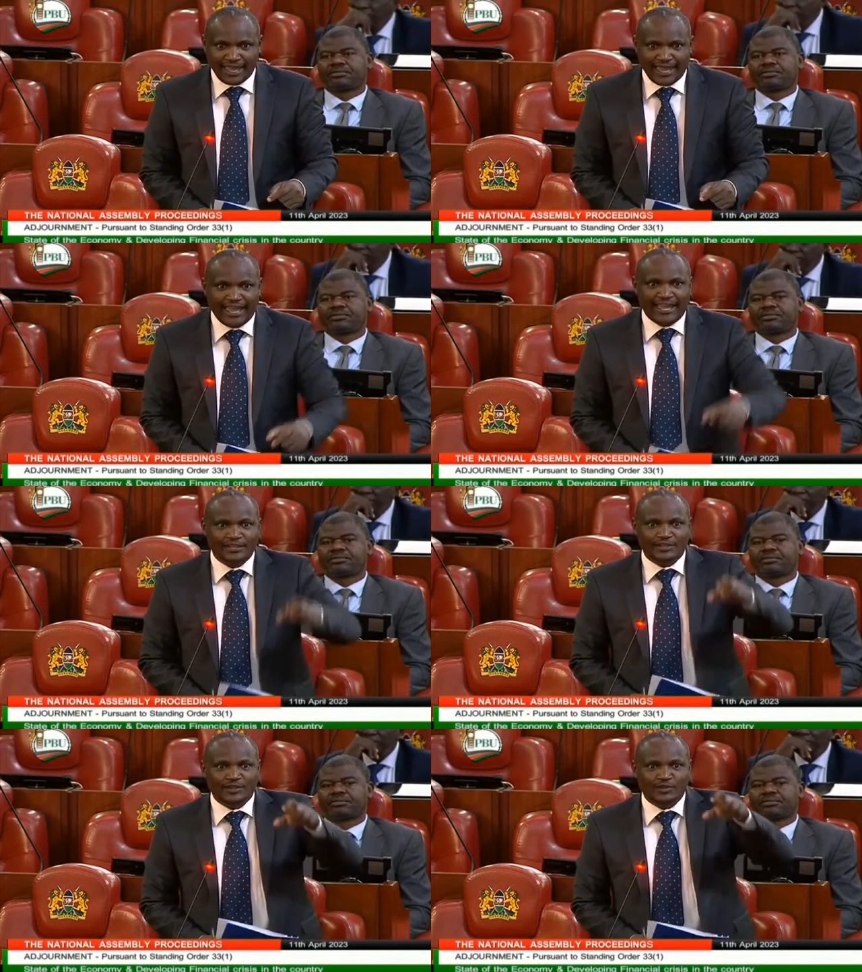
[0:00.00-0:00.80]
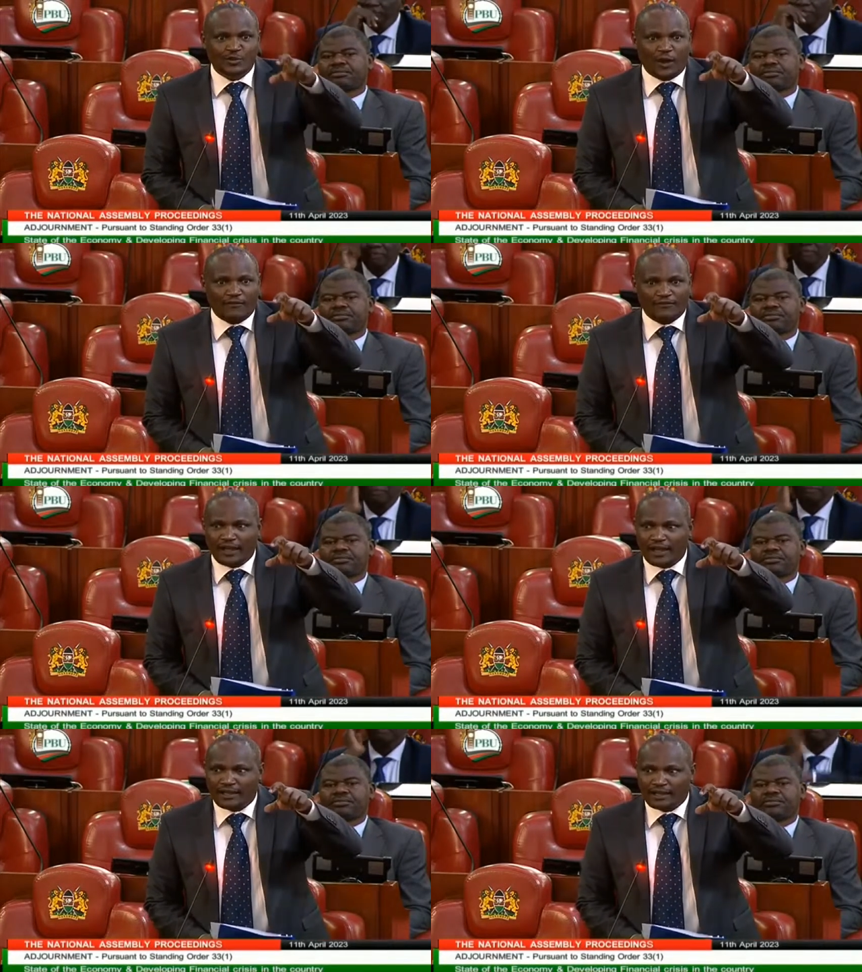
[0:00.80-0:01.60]
Speaker 1: and you have
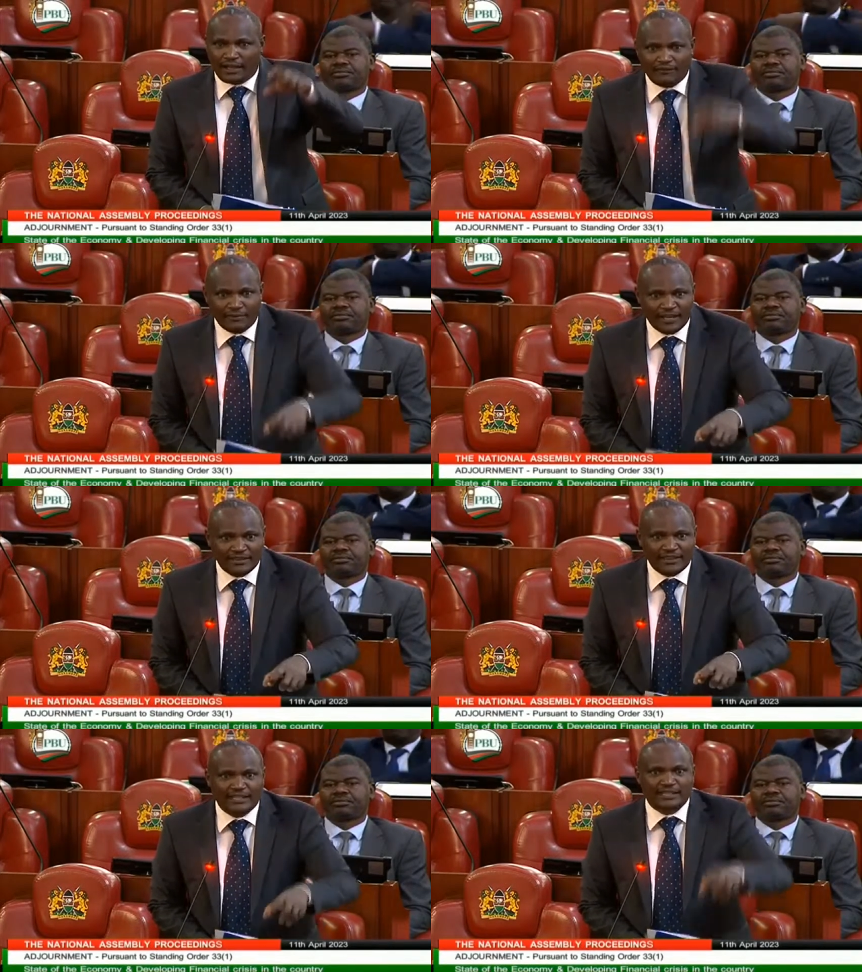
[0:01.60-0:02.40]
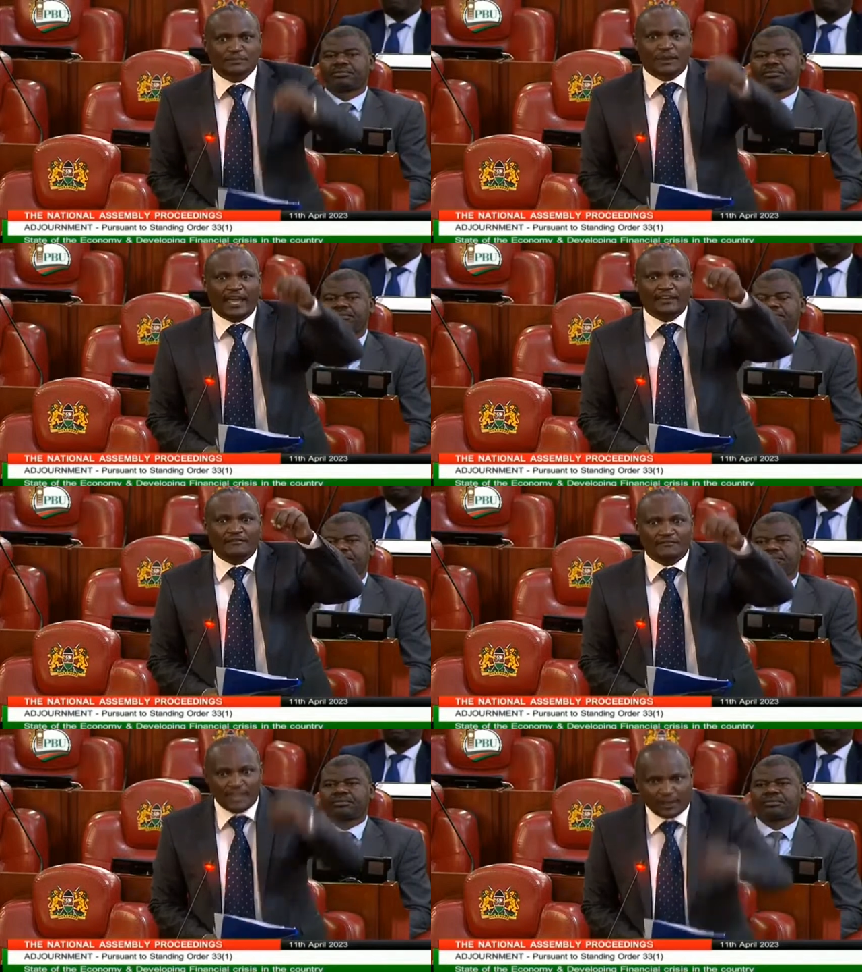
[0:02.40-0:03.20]
a government that is
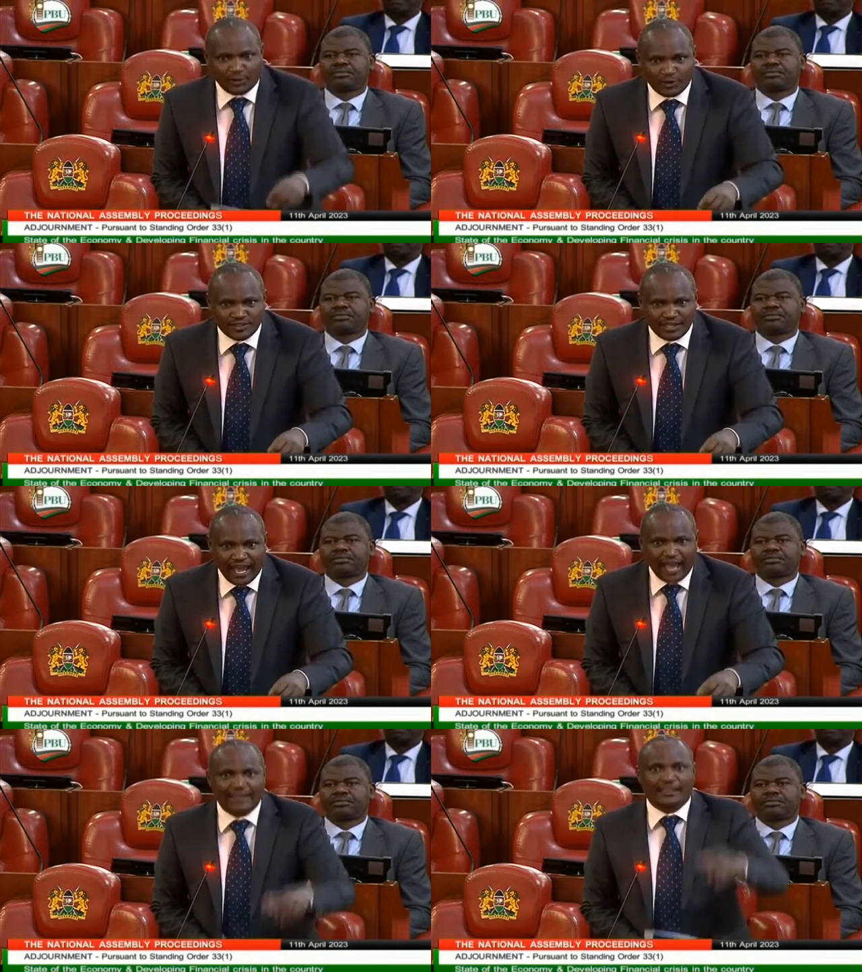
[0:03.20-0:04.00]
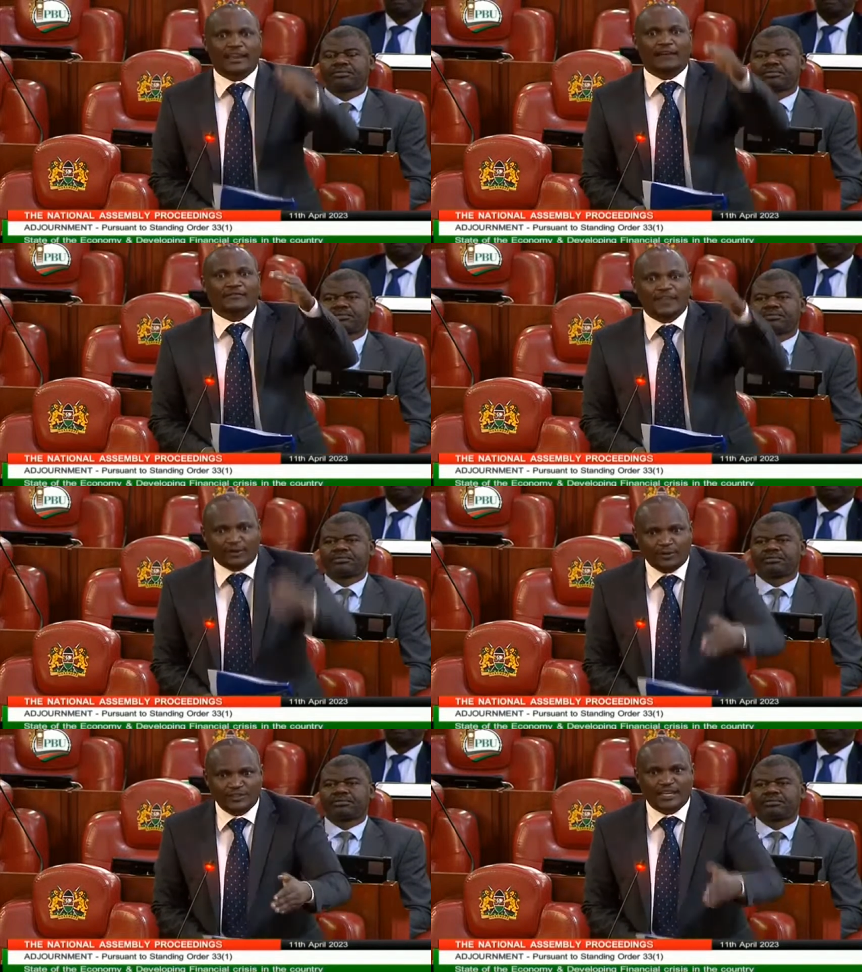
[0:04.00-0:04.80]
buying vehicles, and there are
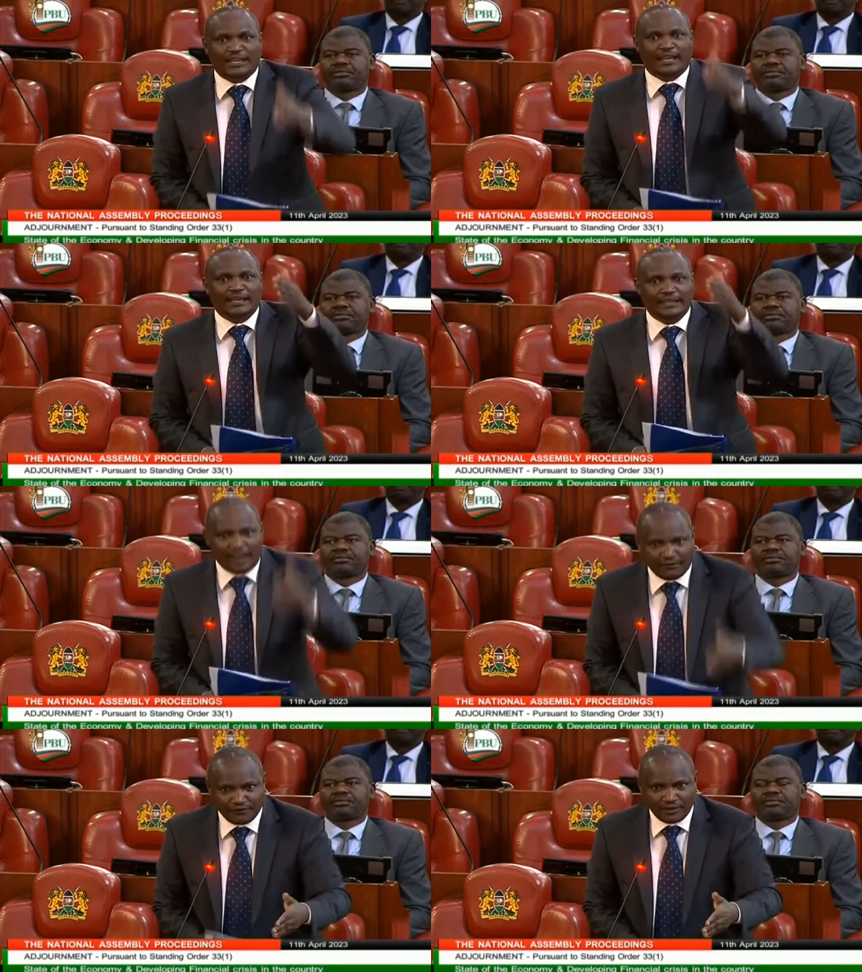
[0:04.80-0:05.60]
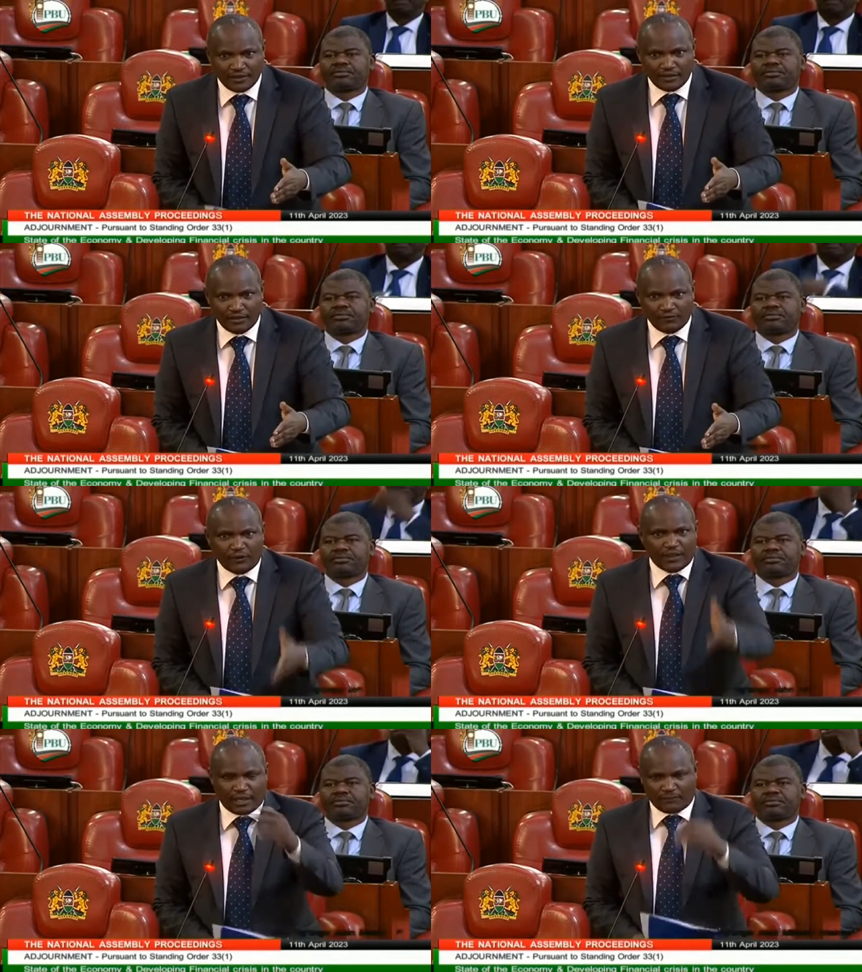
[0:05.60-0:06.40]
vehicles that are enough
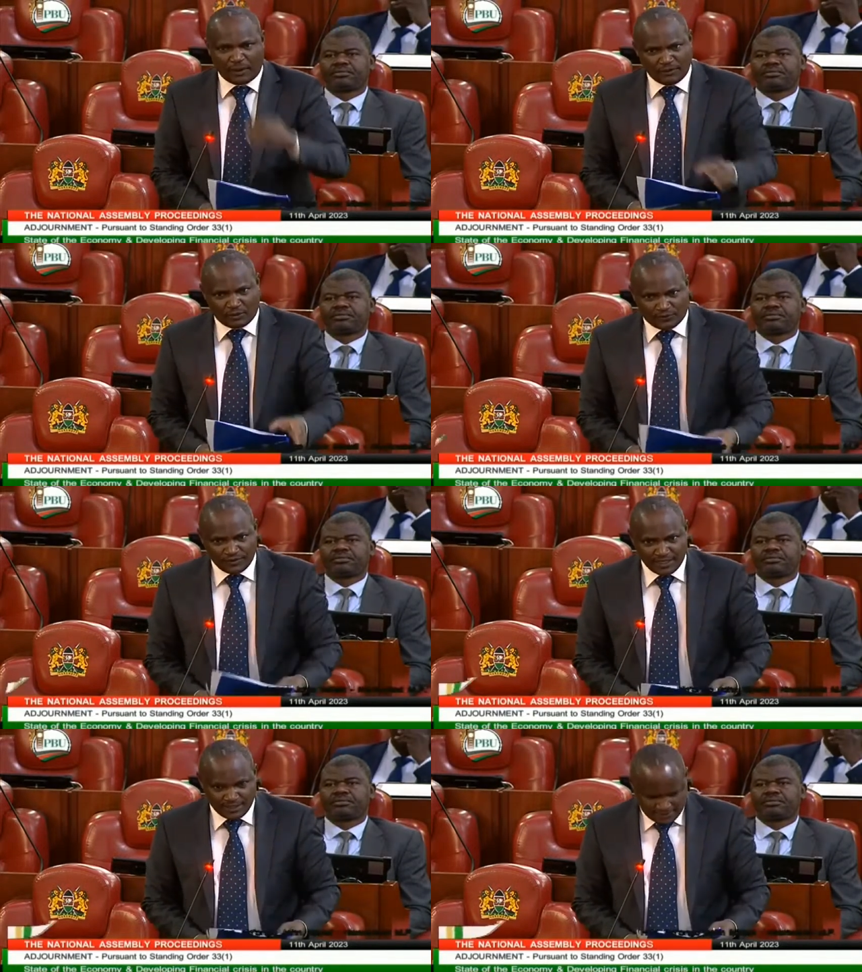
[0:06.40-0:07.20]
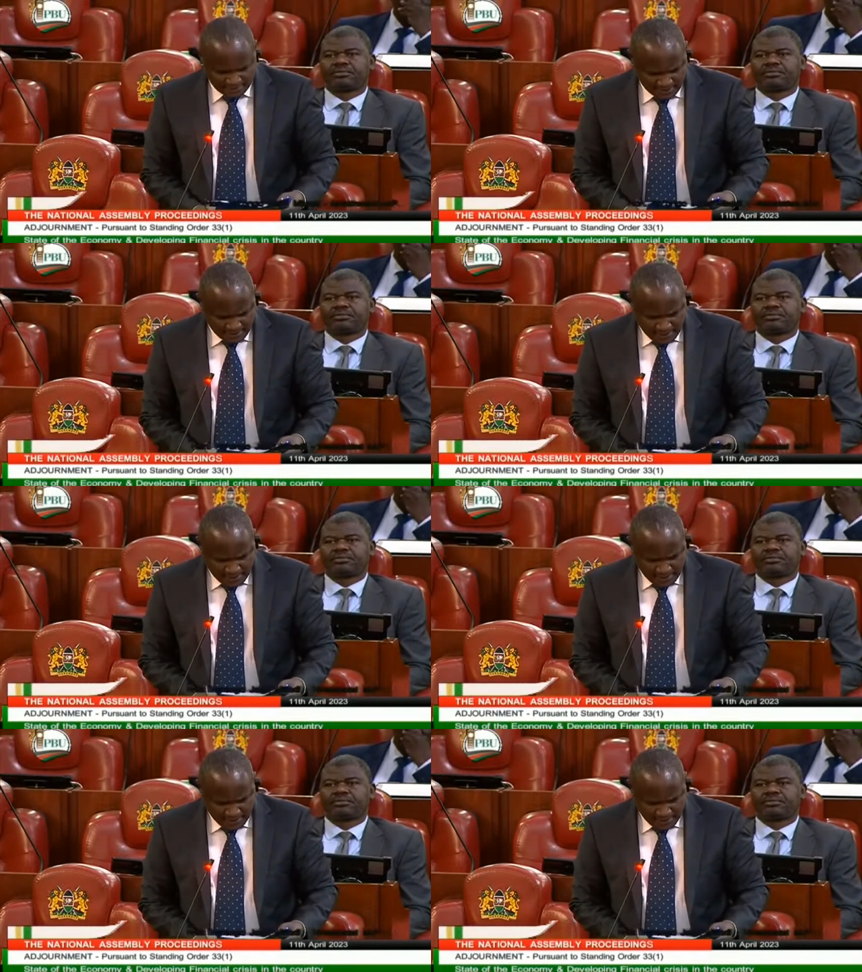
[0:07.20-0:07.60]
for the public officers.